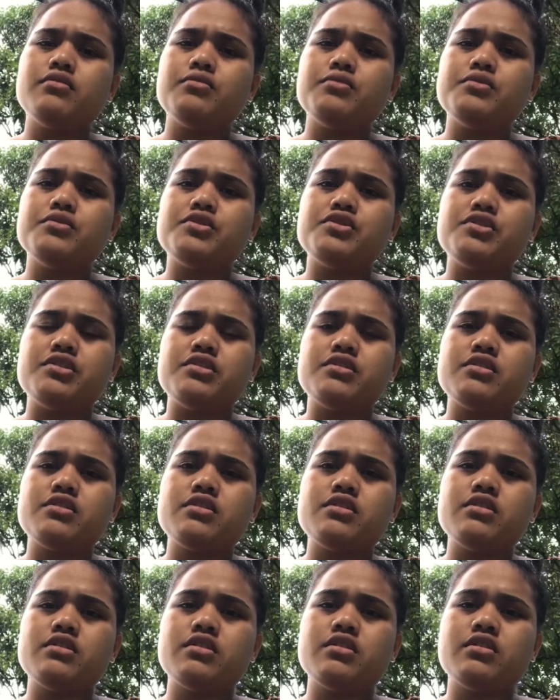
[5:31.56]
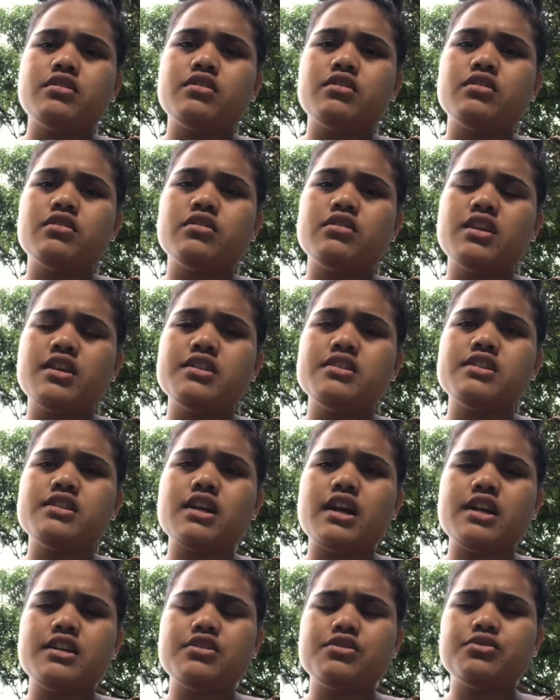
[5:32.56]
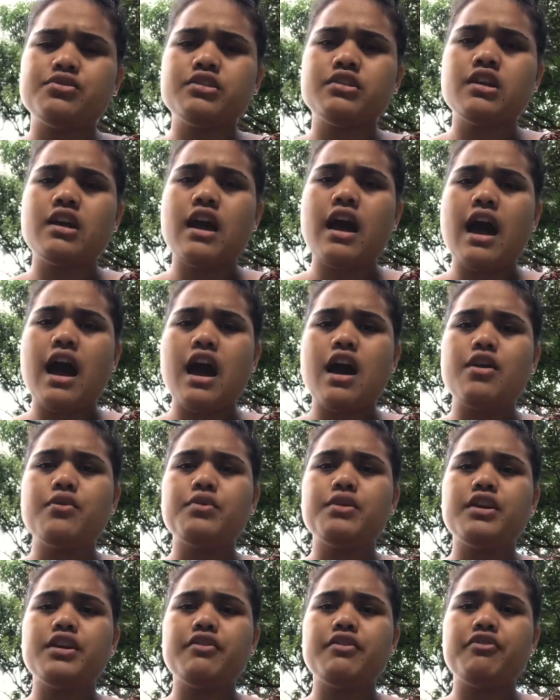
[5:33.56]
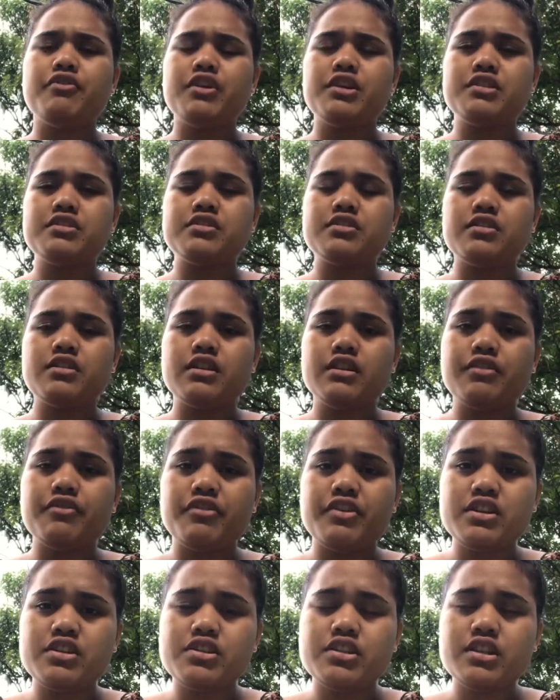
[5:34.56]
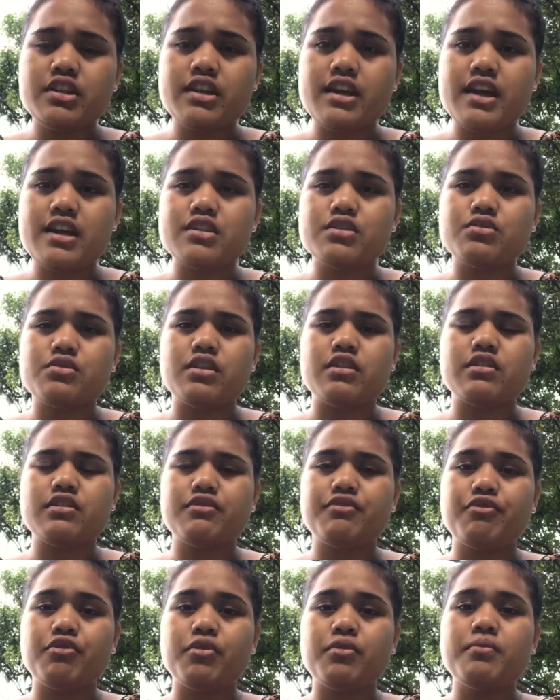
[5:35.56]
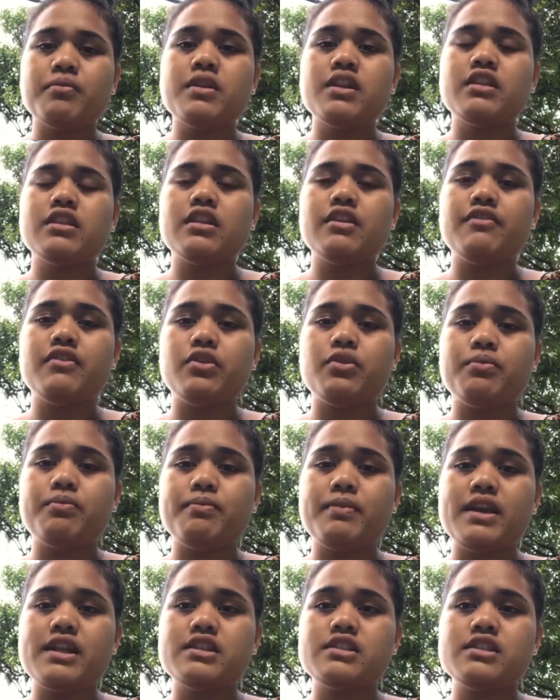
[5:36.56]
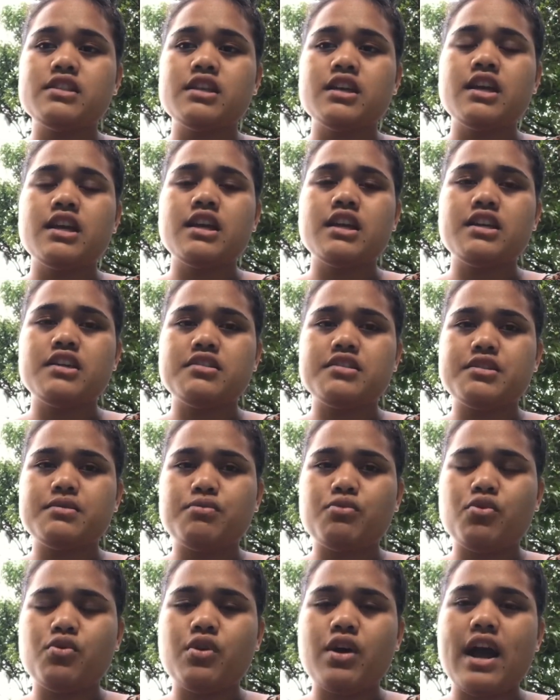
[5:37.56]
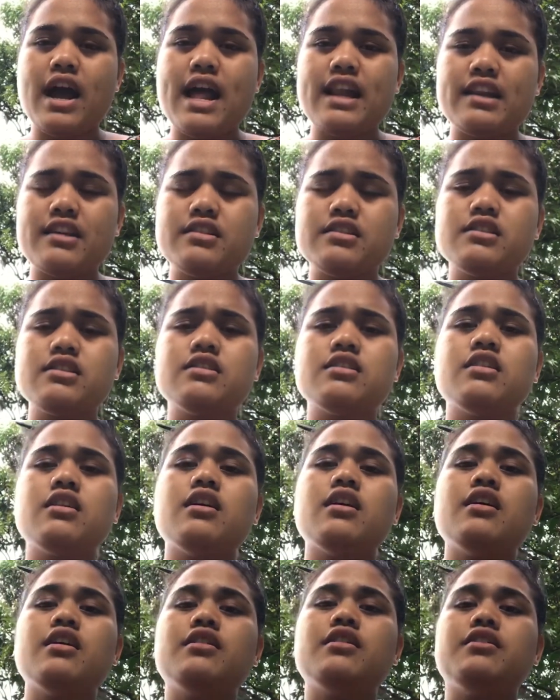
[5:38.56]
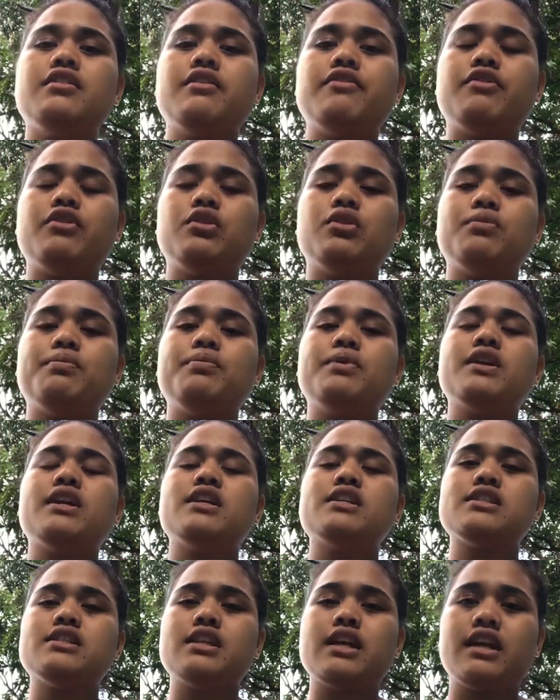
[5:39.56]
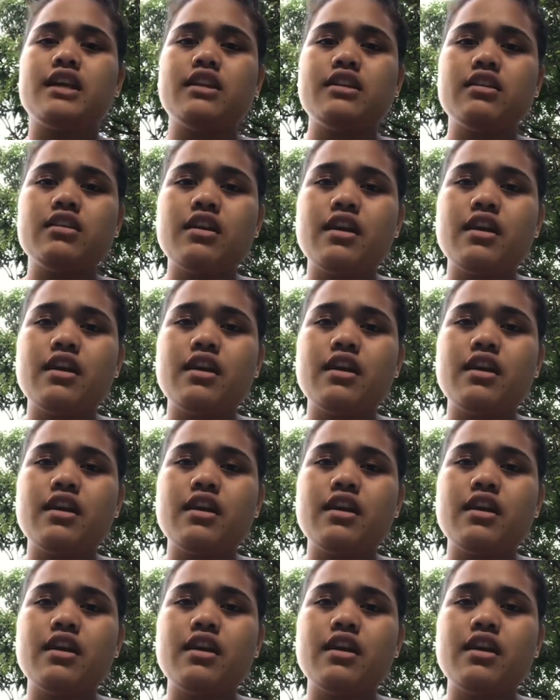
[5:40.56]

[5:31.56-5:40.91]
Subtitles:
which is entitled How Innovation Can Transform Developments in Small Islands Developing State